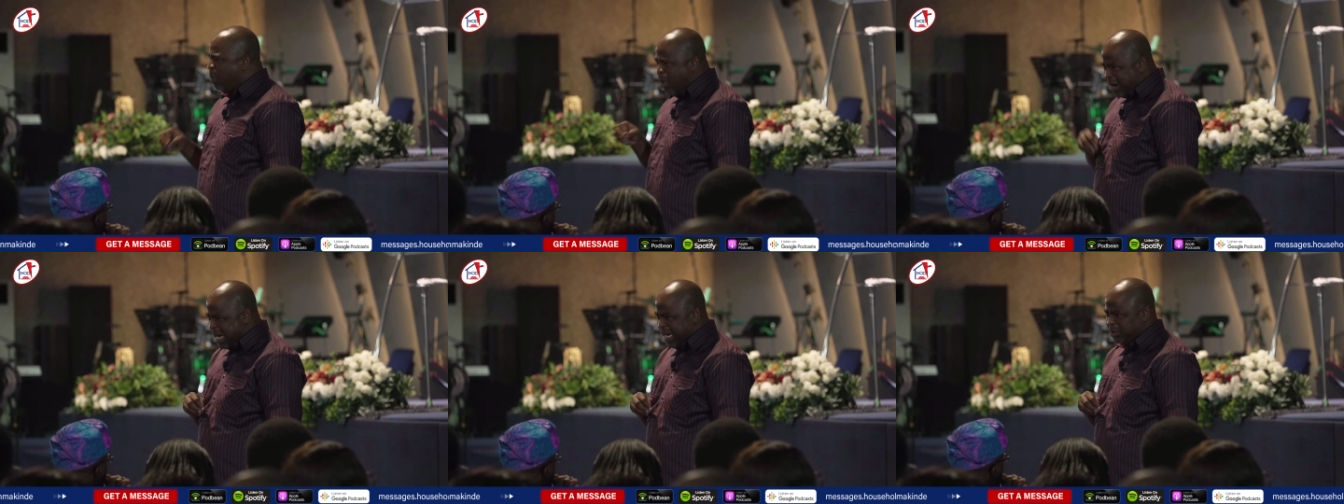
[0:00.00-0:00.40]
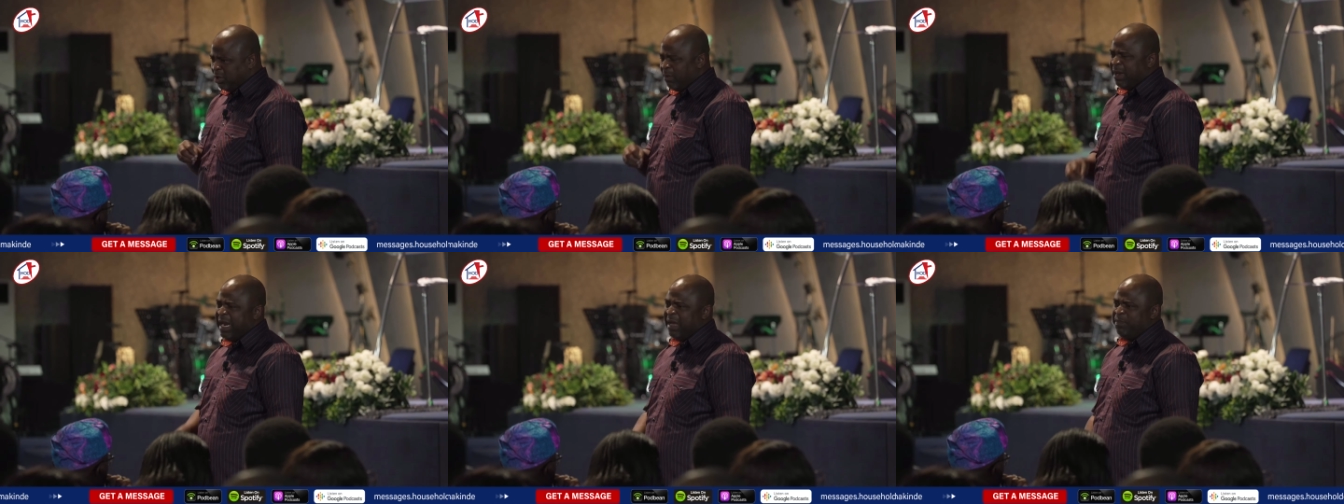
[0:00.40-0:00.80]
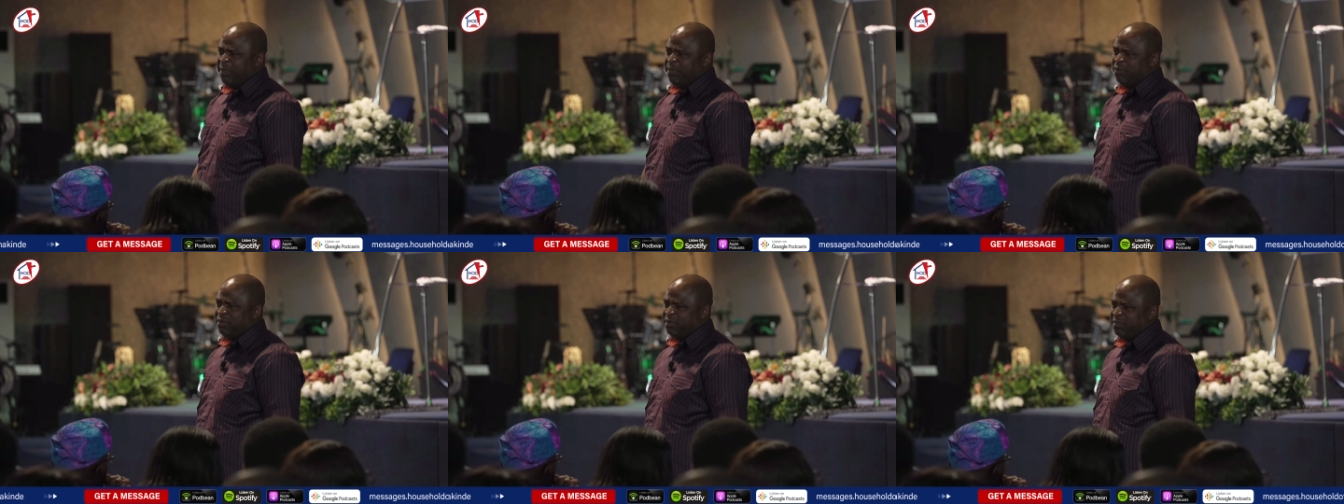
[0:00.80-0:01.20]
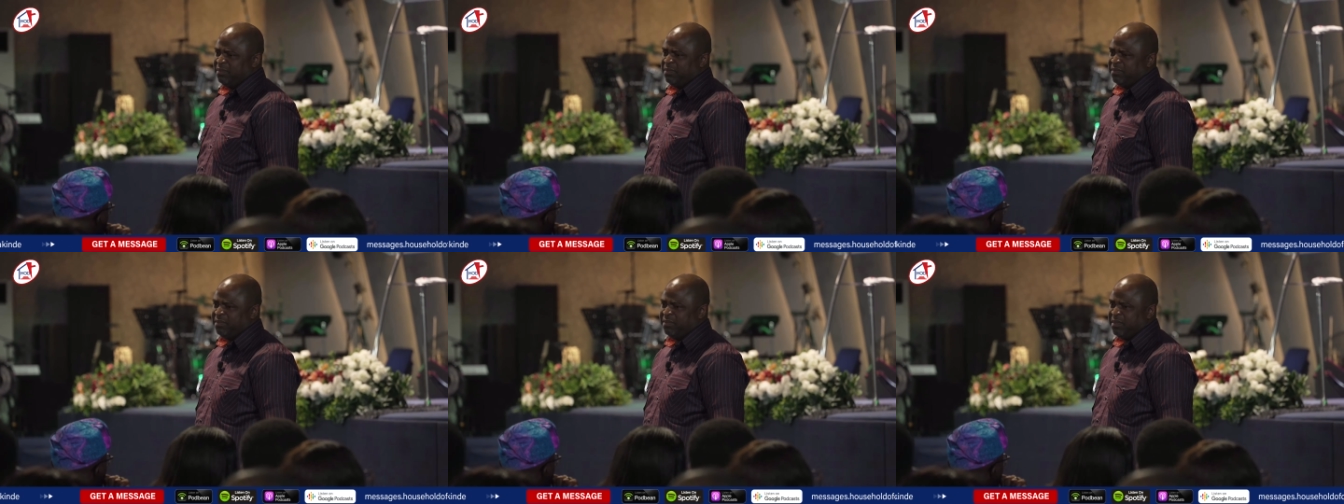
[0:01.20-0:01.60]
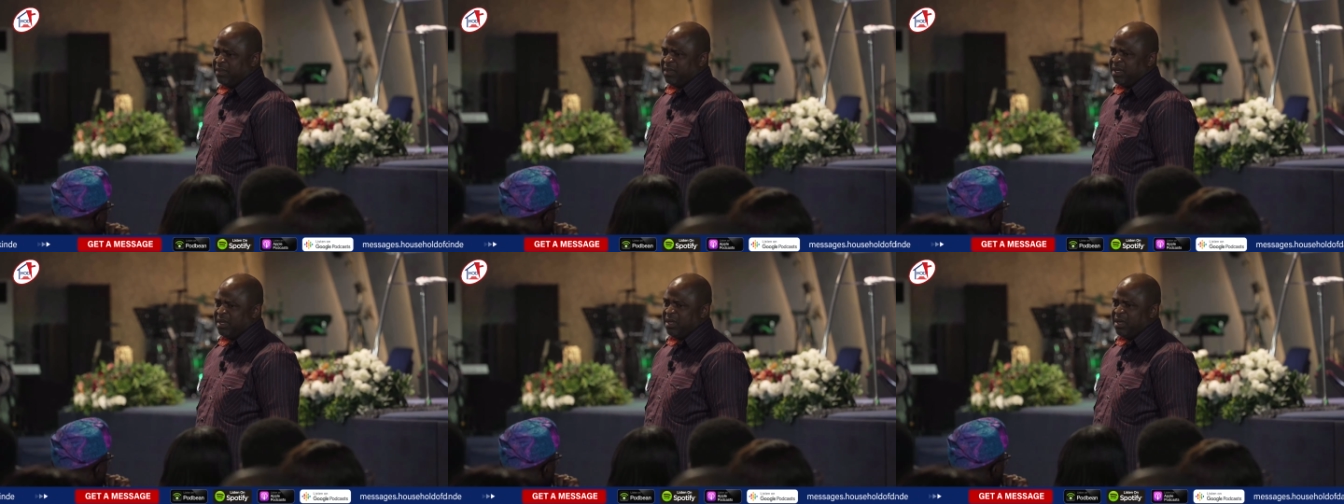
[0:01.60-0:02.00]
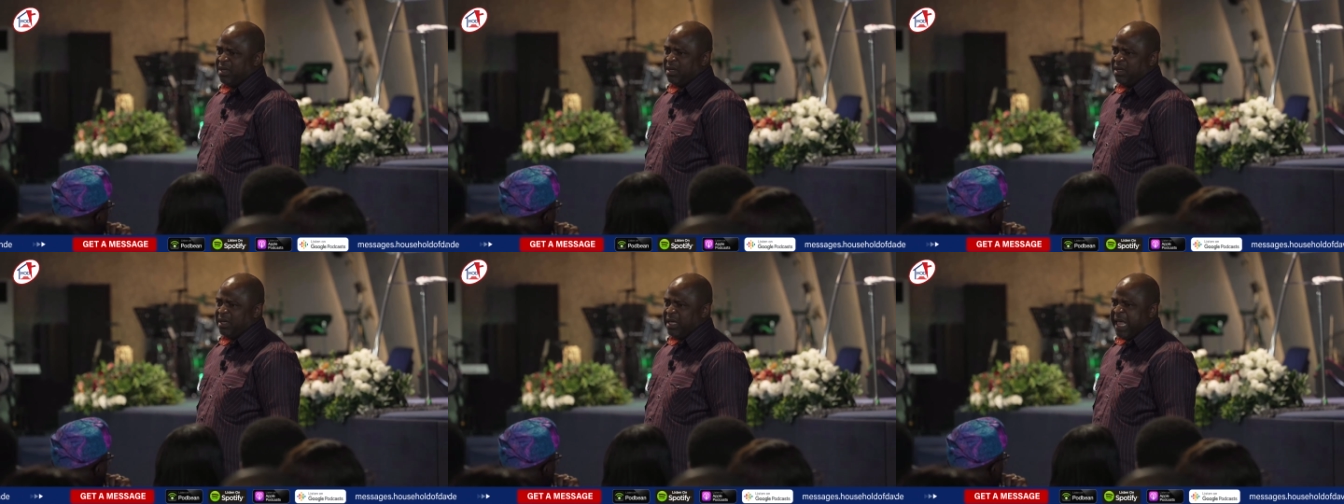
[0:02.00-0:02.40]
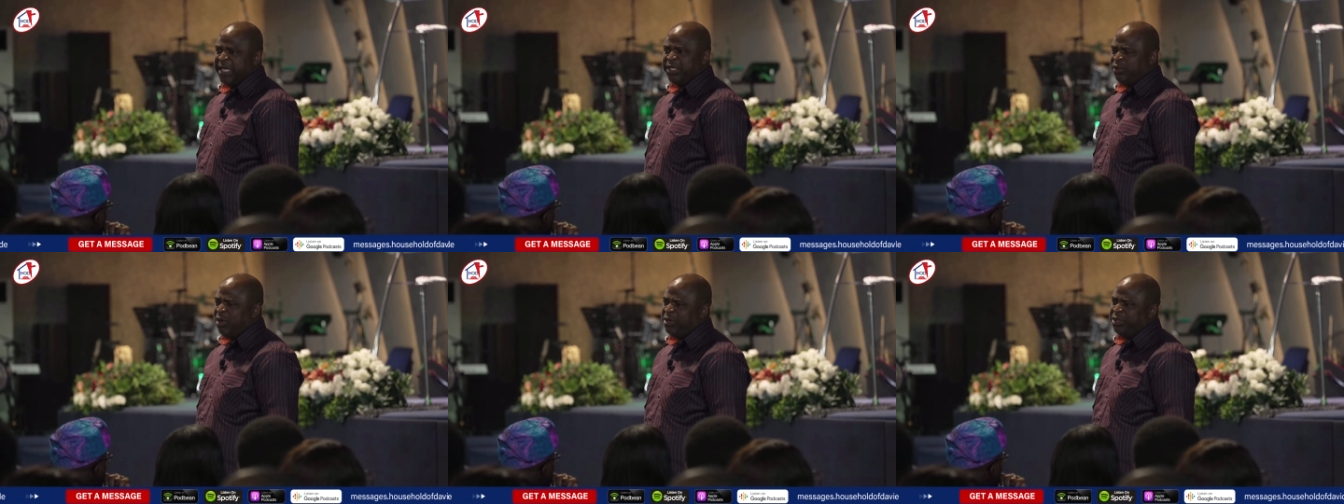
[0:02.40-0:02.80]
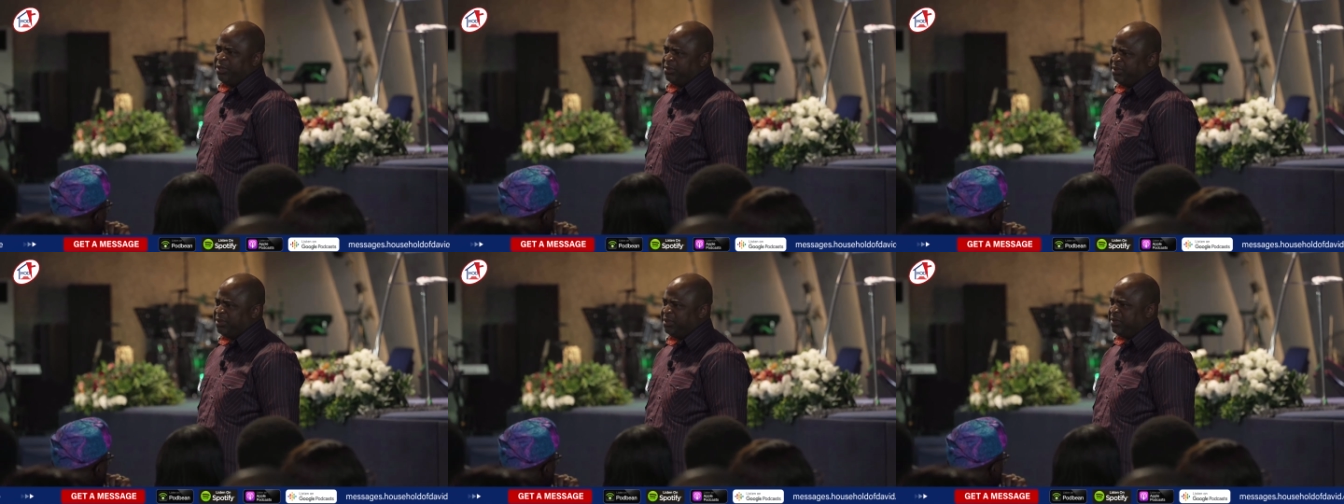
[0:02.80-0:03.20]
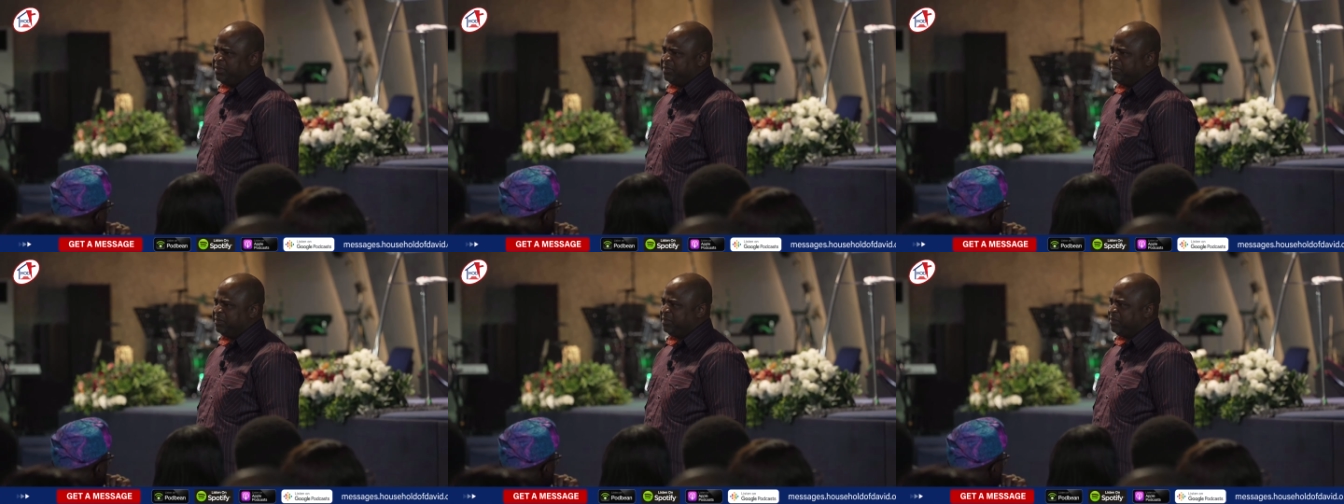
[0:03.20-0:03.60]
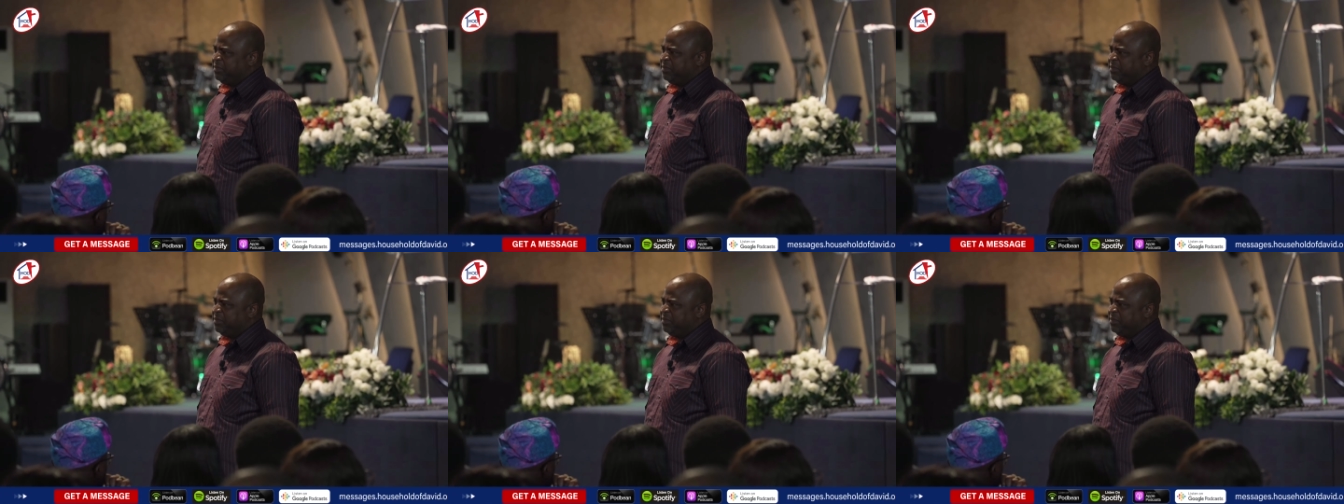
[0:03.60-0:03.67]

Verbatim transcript: more than some other people. Instructions.